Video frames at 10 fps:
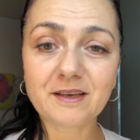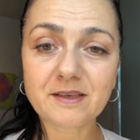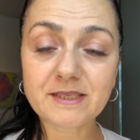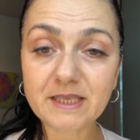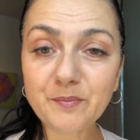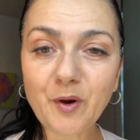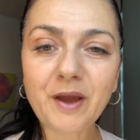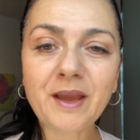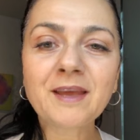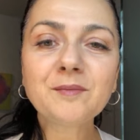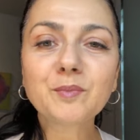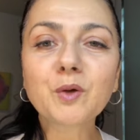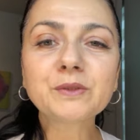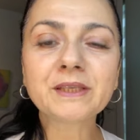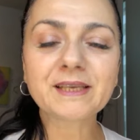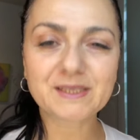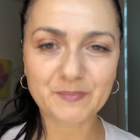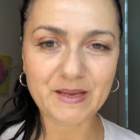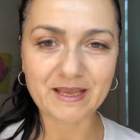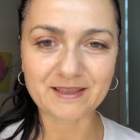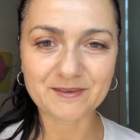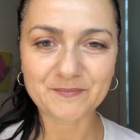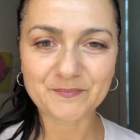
SIBO and bloating explained.